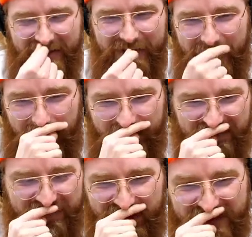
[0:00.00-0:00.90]
Like,
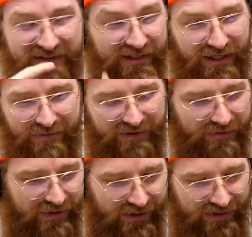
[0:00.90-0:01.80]
because
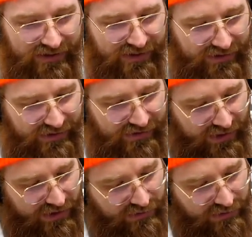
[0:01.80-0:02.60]
Briella's in there all the time,